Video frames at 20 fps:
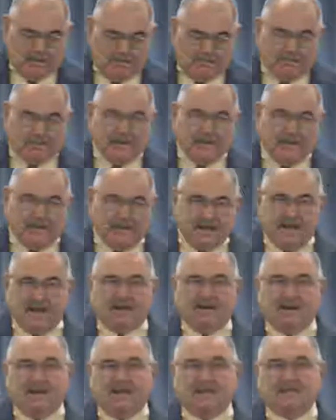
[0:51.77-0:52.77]
But in
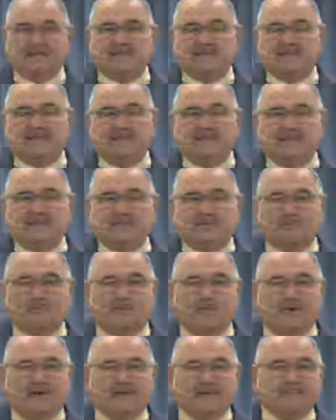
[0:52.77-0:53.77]
our lesson this
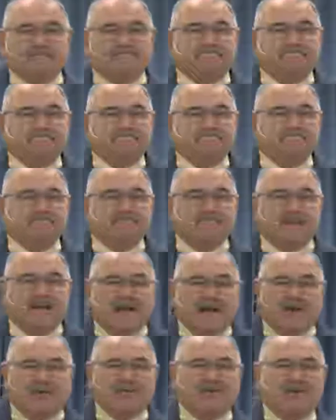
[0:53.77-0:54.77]
morning,
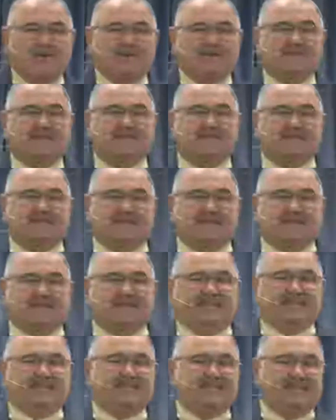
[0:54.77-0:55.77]
I want us to
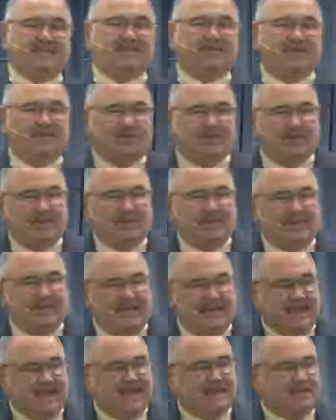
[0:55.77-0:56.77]
consider
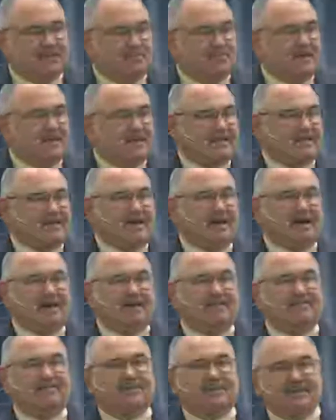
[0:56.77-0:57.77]
the aspect
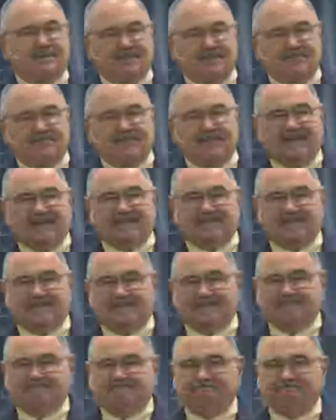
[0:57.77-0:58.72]
of confessing.